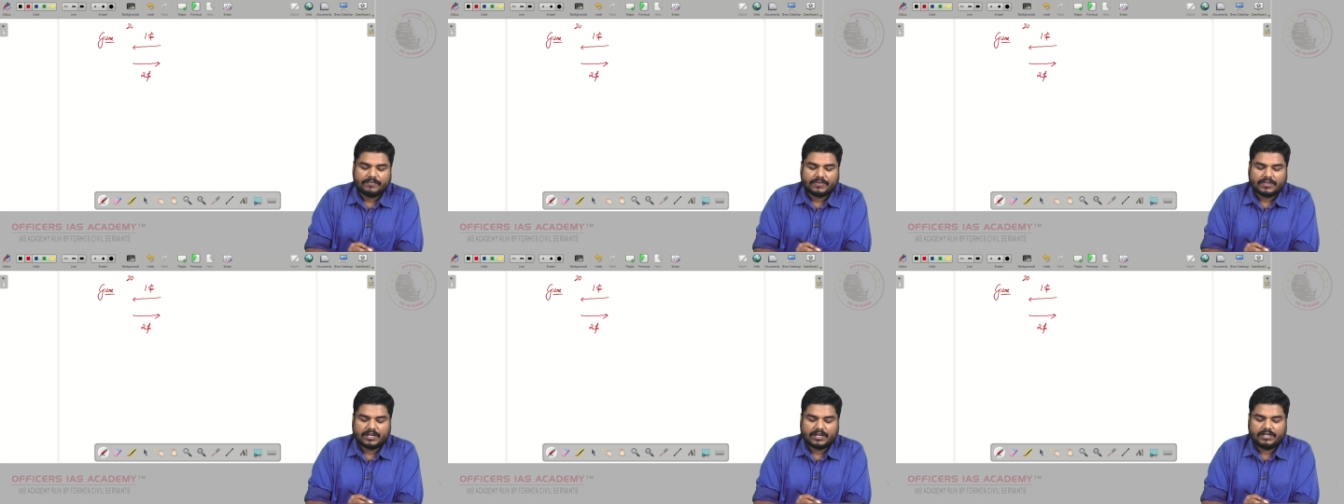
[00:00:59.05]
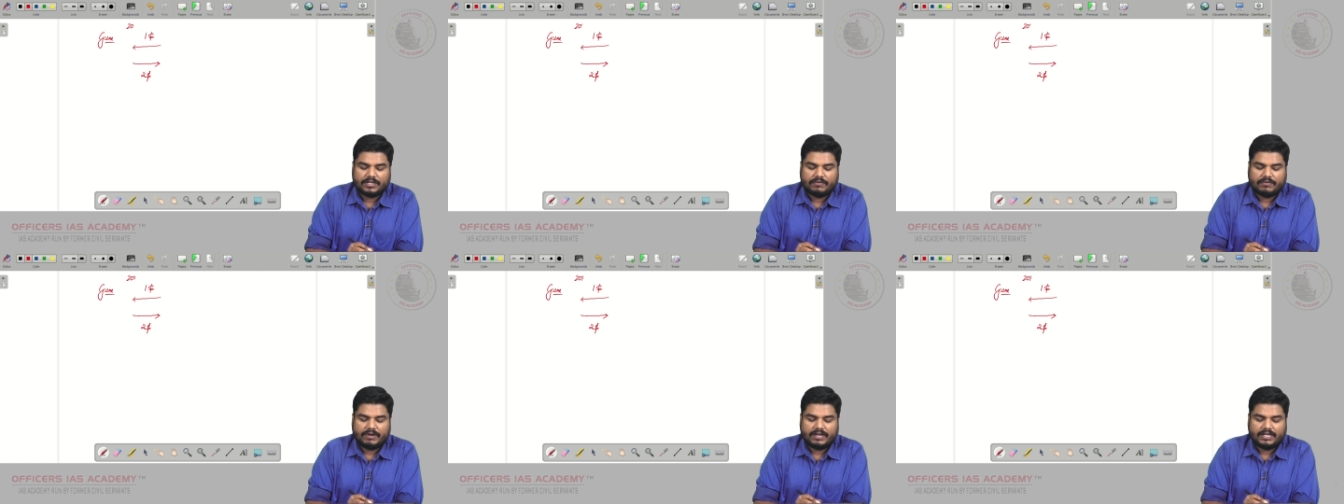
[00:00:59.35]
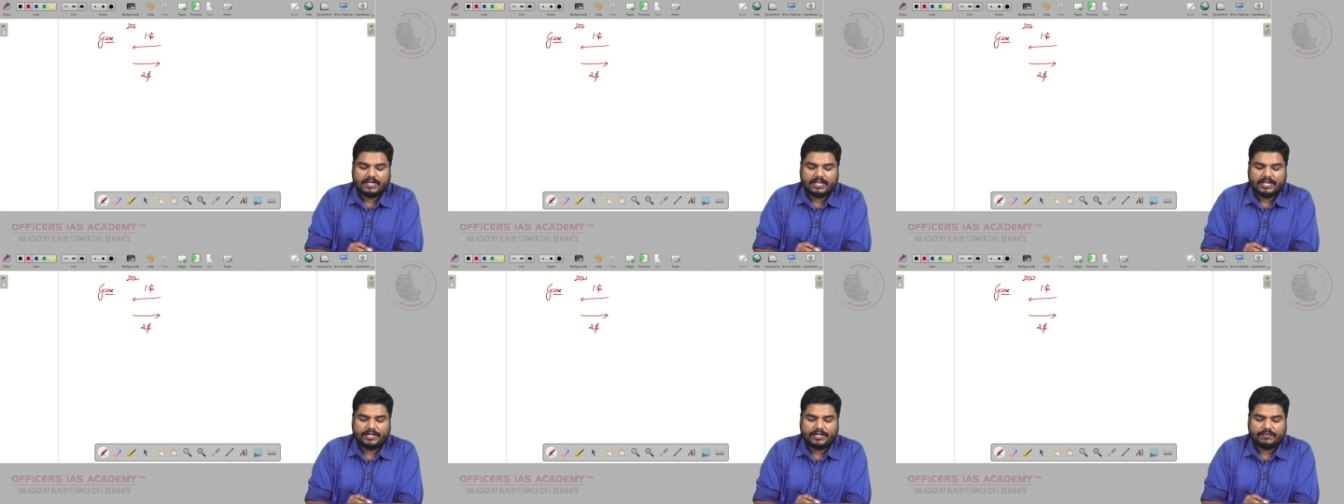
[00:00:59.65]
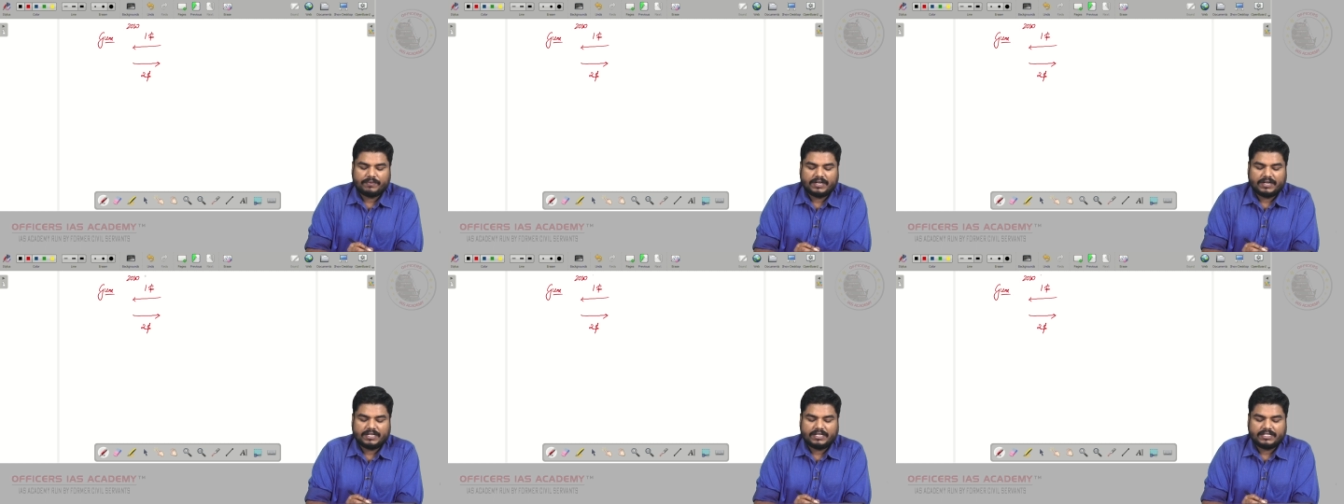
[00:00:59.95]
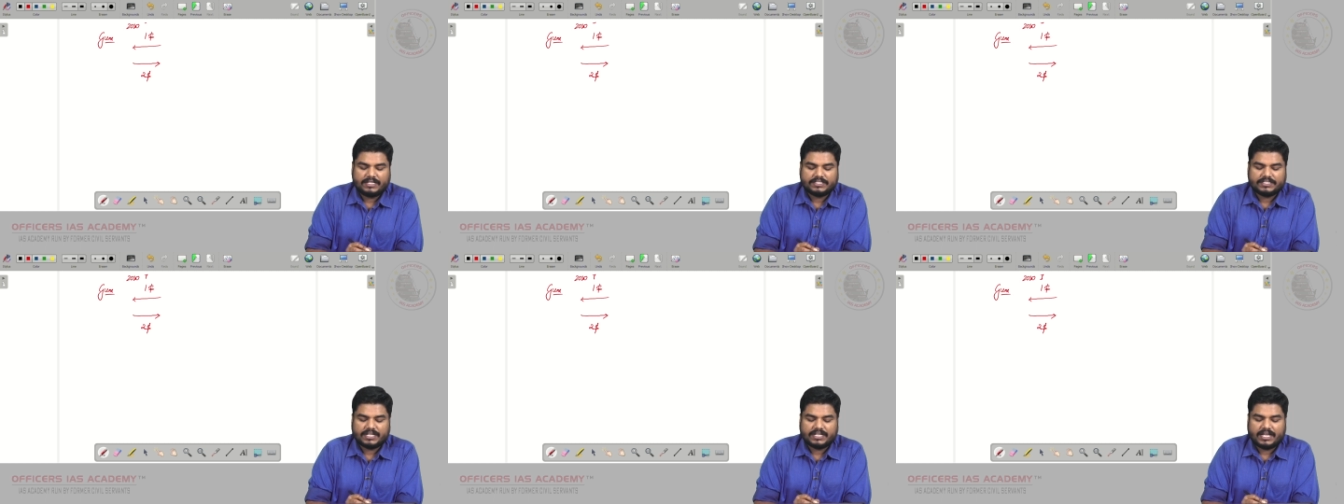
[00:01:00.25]

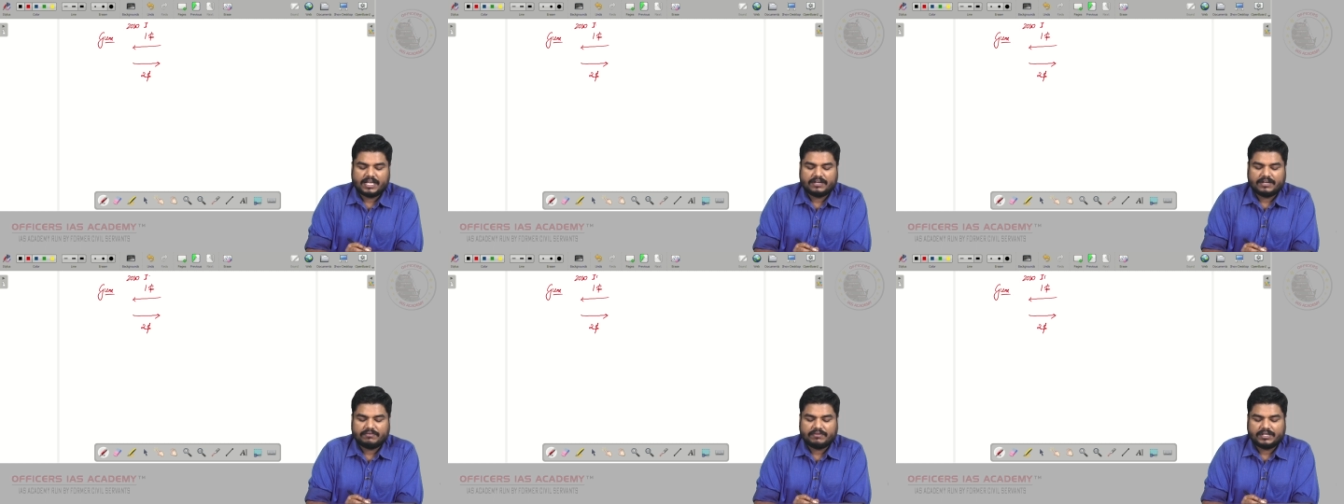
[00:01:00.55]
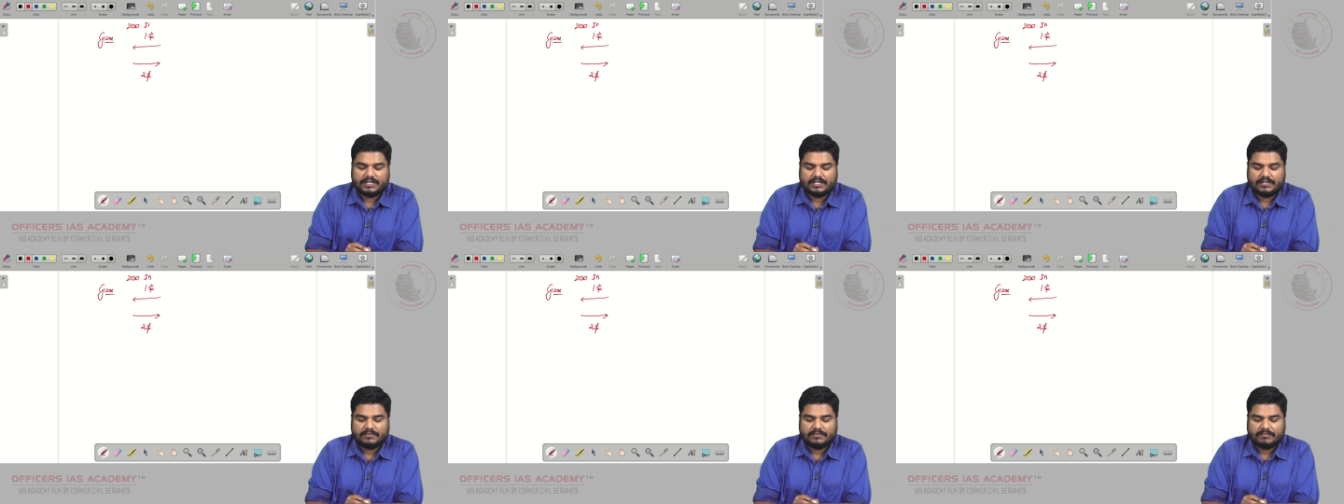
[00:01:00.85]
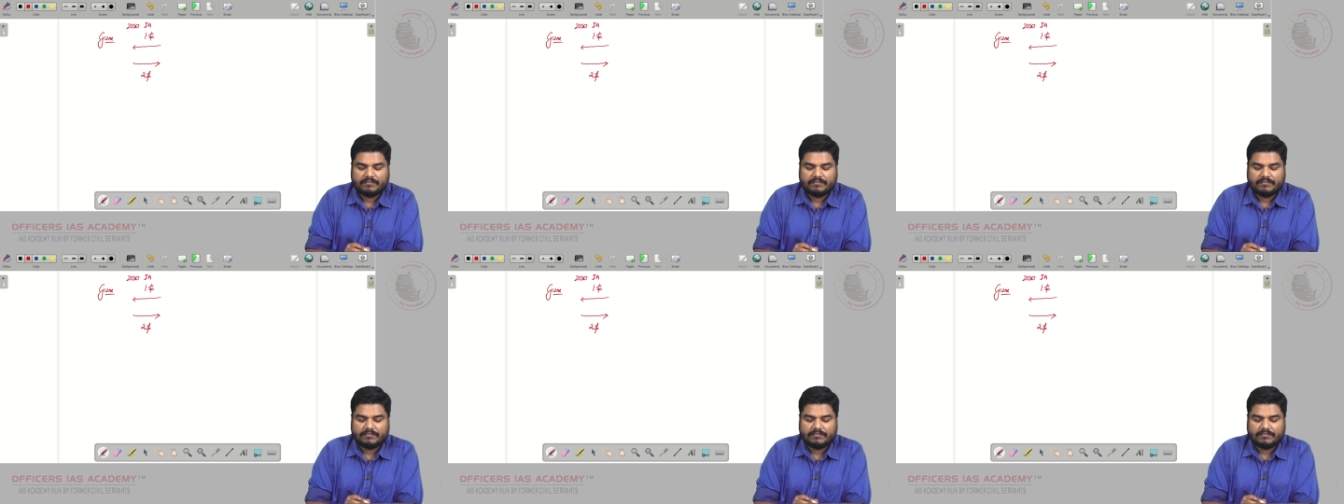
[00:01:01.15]
2020 January